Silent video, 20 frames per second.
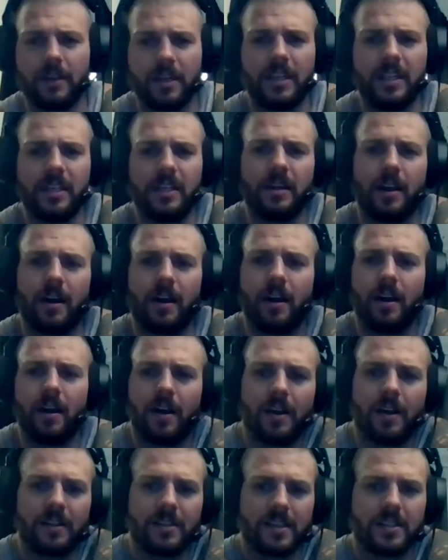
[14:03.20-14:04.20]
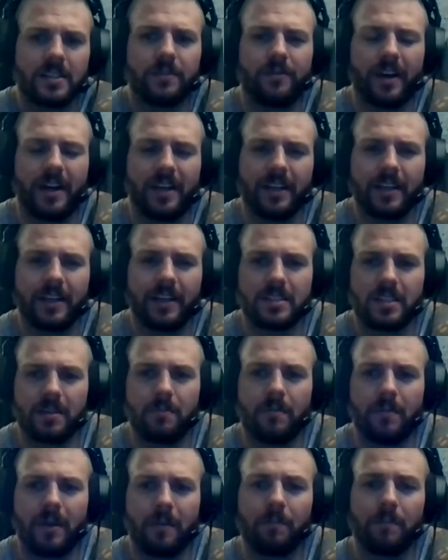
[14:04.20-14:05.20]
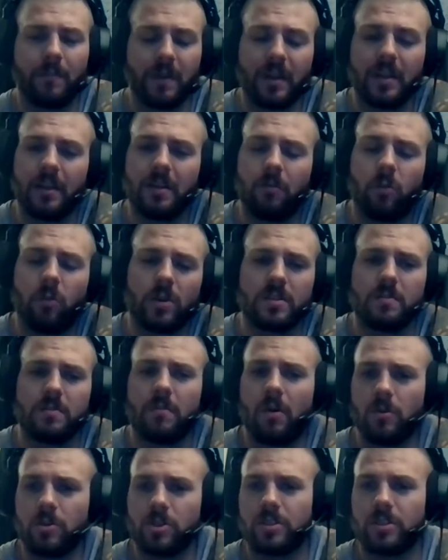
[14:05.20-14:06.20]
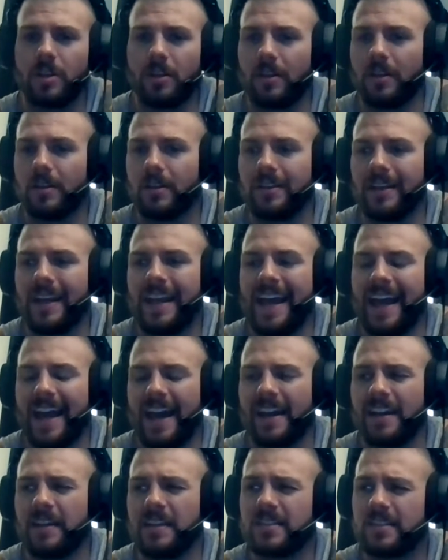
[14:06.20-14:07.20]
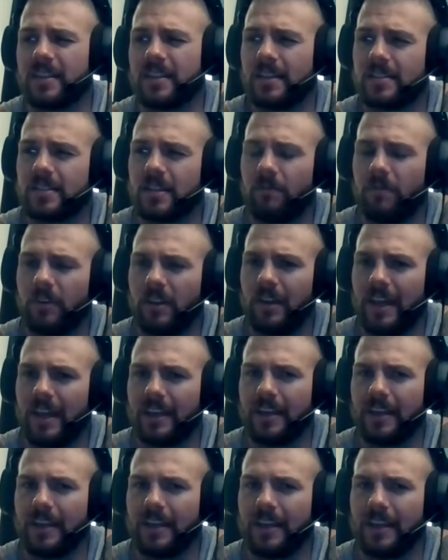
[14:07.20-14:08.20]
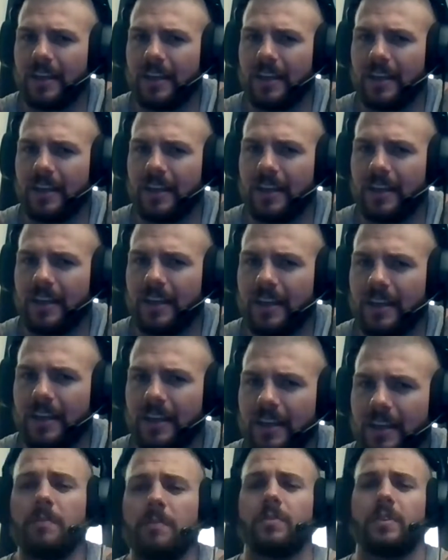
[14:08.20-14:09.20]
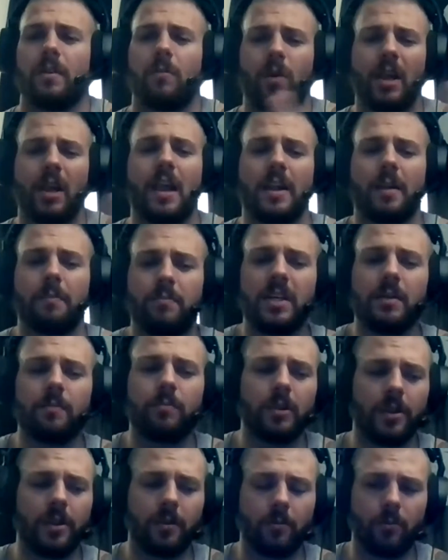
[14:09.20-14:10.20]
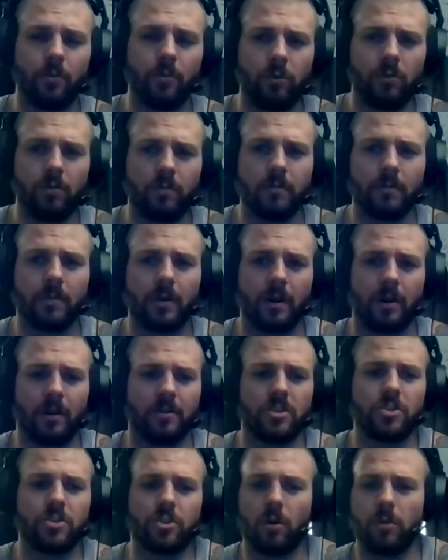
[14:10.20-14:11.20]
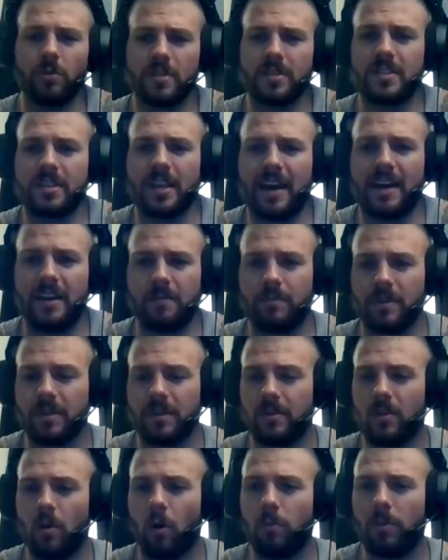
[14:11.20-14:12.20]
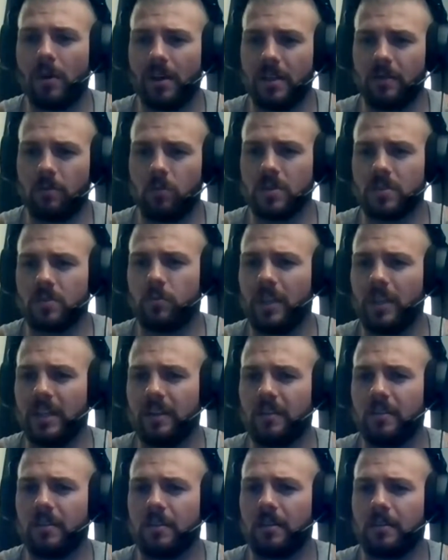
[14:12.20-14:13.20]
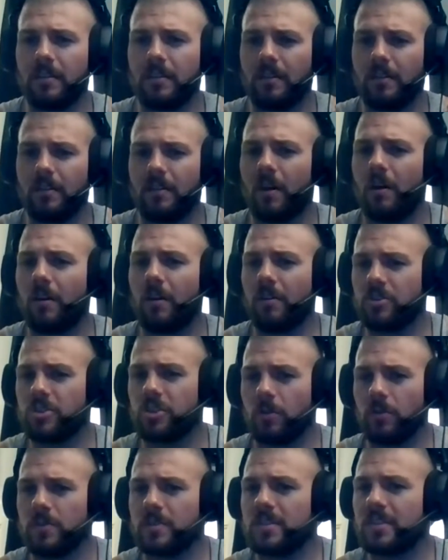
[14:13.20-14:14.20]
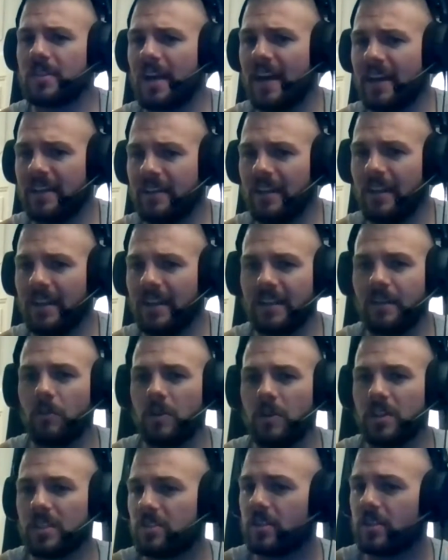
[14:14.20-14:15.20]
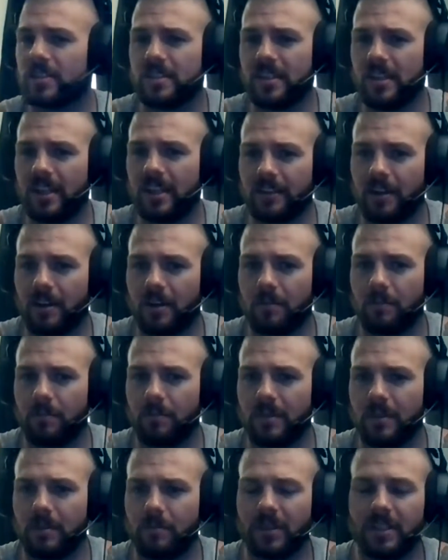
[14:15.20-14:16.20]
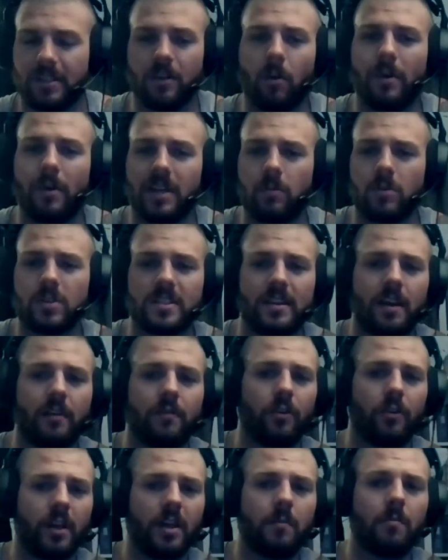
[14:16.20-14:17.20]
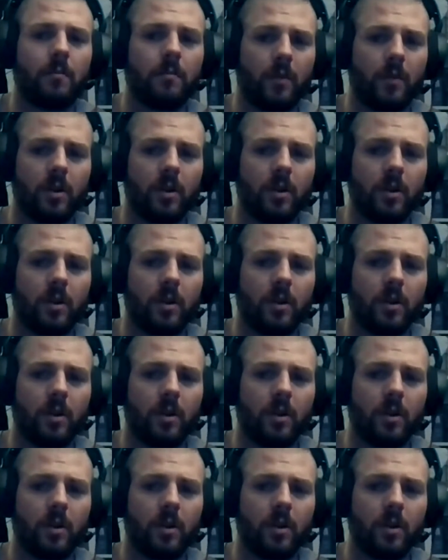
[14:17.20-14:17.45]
he testified against him. He was and he said something like, there were a lot of people in the room on Joe's side, but nobody was really on Joe's side. Like, they were just sitting there, but nobody was there for him.